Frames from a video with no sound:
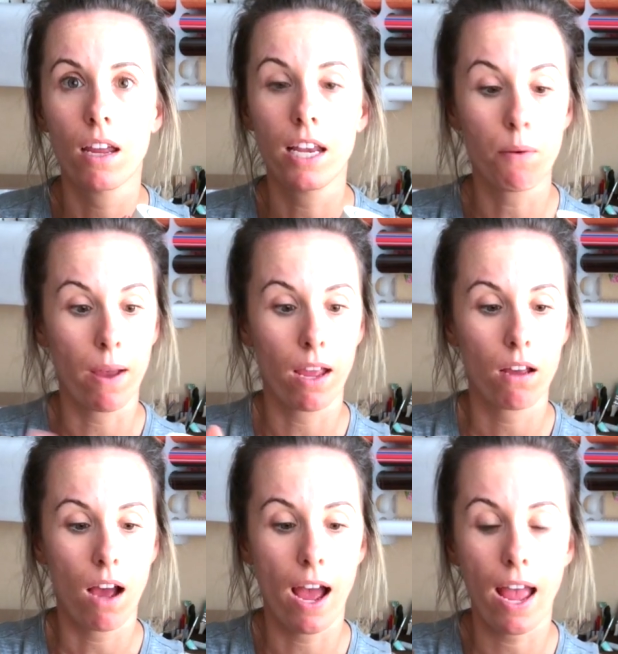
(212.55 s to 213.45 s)
Anyway,
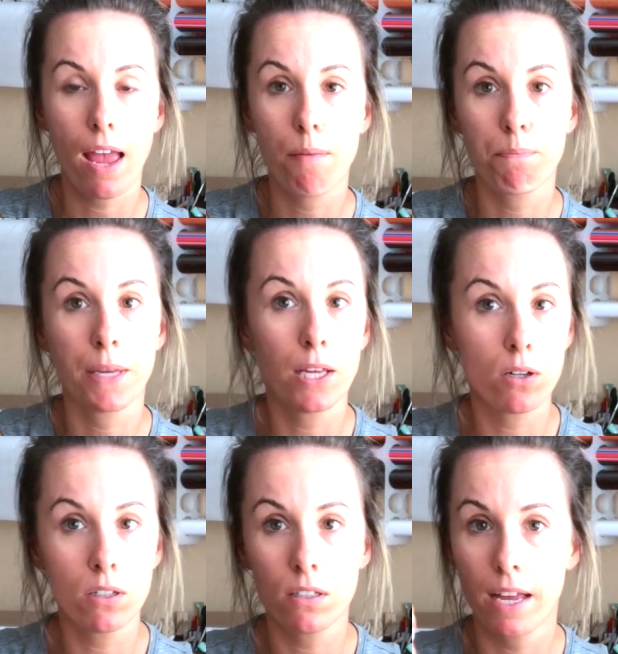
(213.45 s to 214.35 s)
I
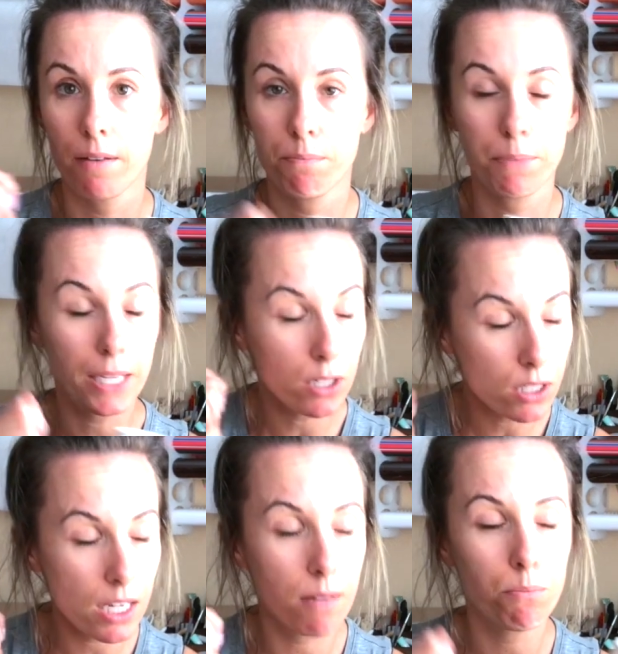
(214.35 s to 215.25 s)
peeled
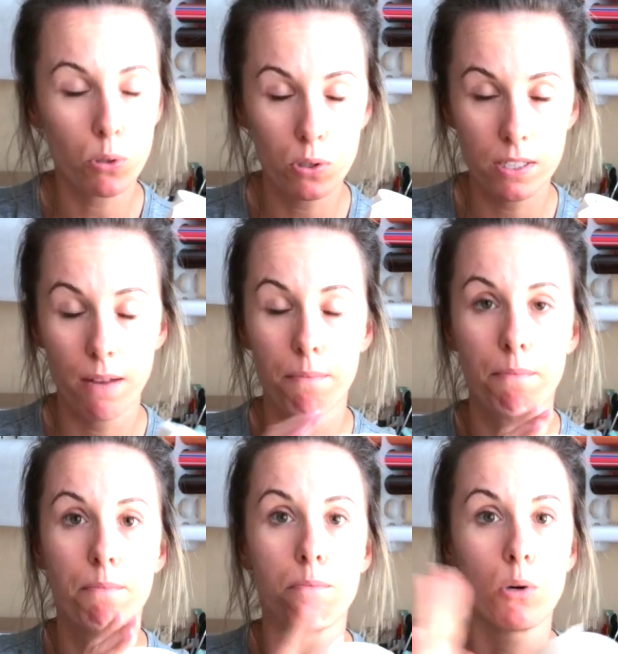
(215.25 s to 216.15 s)
and pulled it
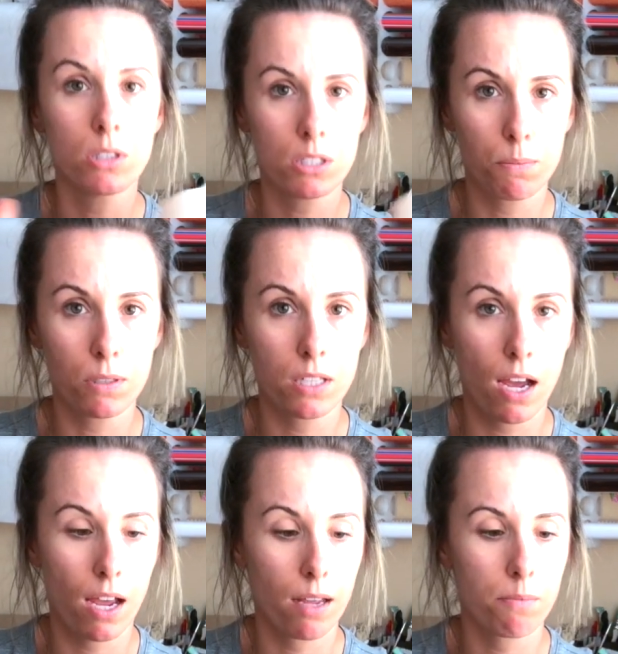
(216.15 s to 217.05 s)
multiple
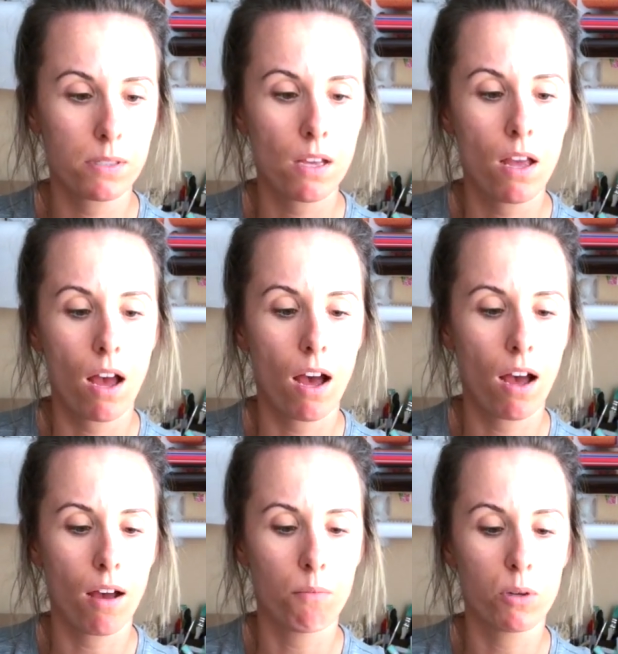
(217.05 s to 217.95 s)
times
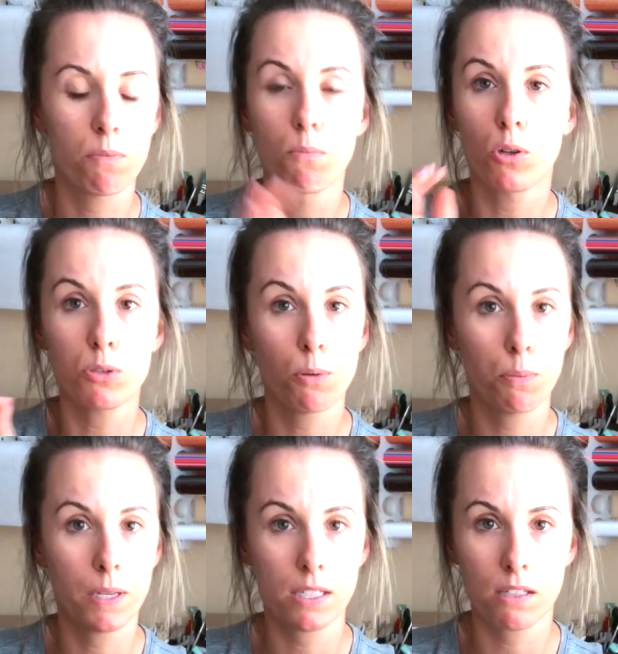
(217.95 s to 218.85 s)
with multiple
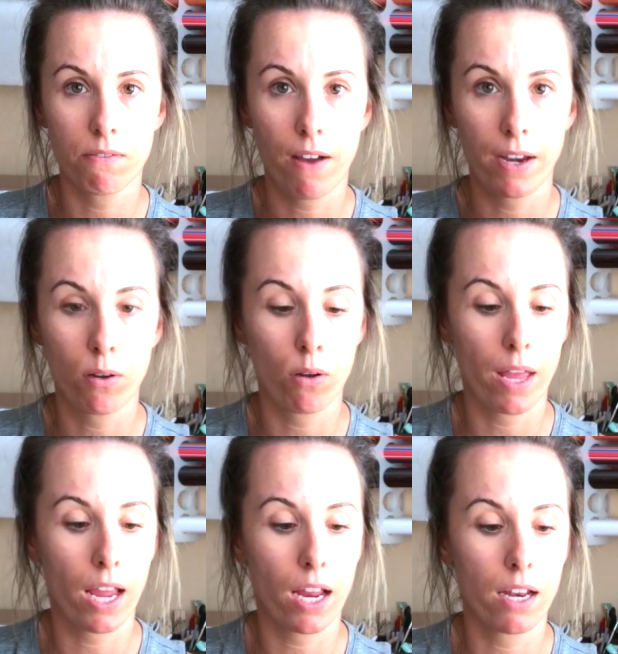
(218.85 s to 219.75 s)
pieces of vinyl,
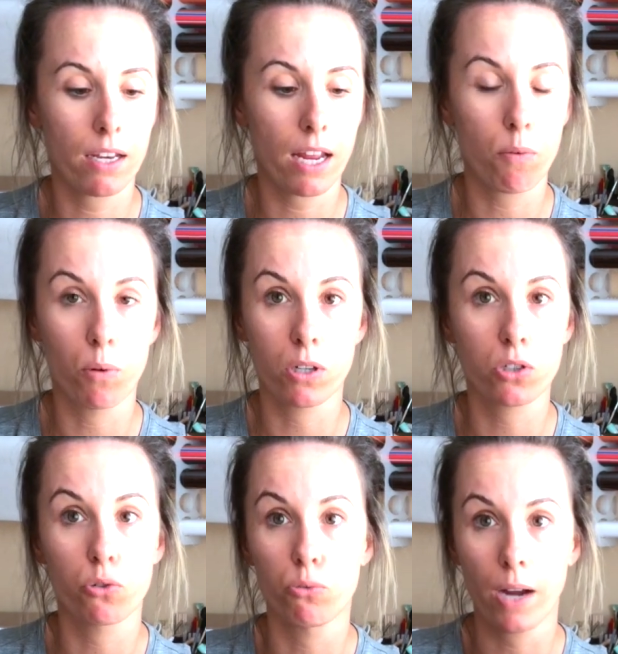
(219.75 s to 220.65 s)
and it
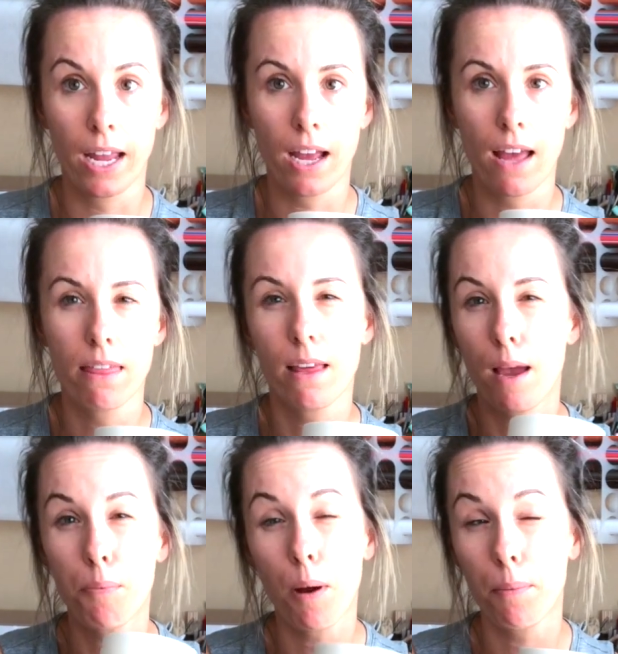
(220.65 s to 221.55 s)
worked great. I think
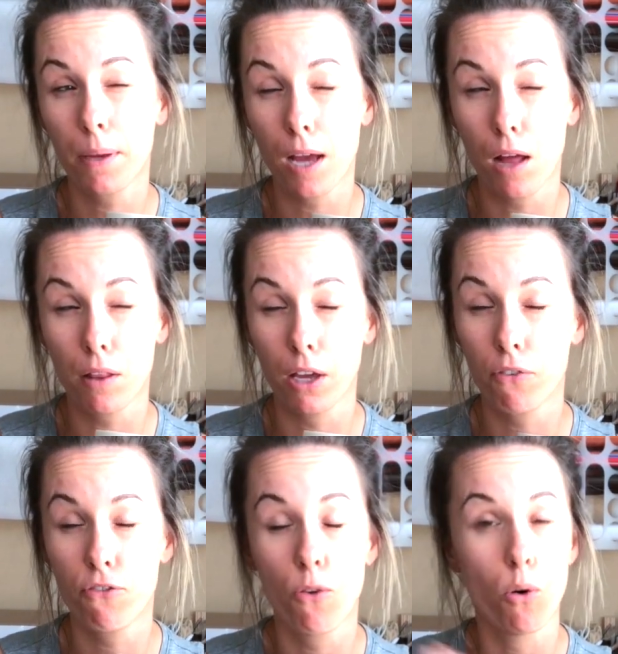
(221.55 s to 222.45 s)
I probably got like
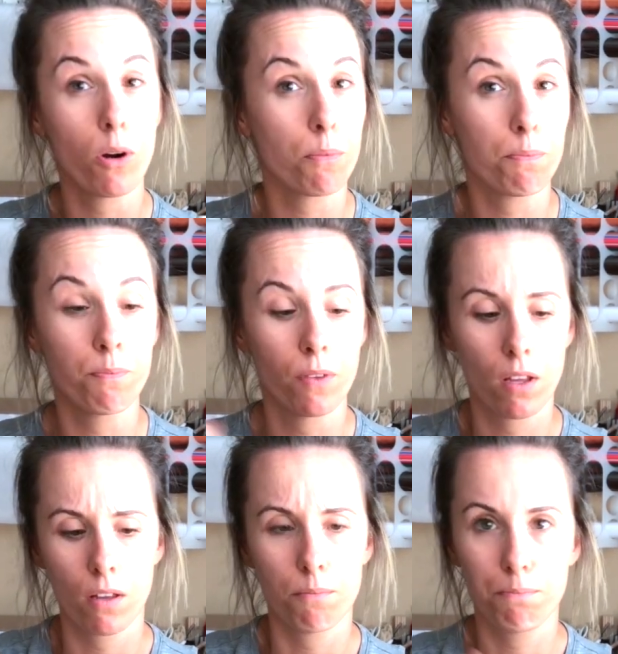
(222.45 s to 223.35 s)
4
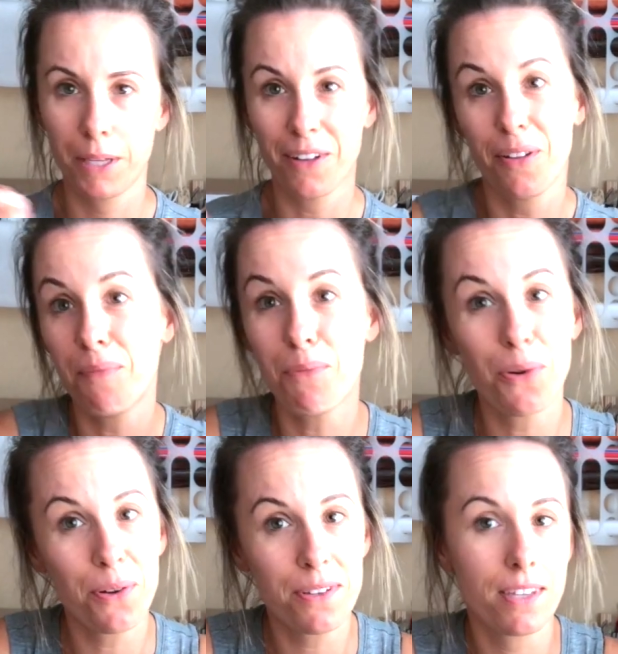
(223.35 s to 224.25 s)
peel and
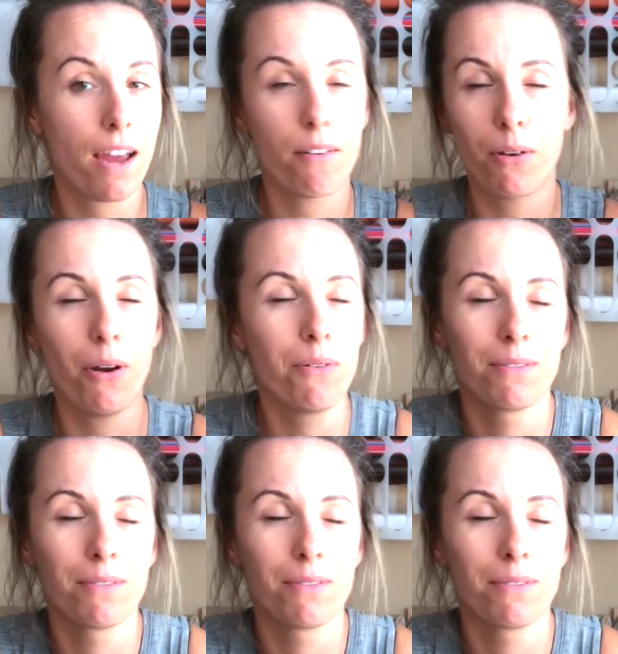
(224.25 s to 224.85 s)
pulls. I don't know.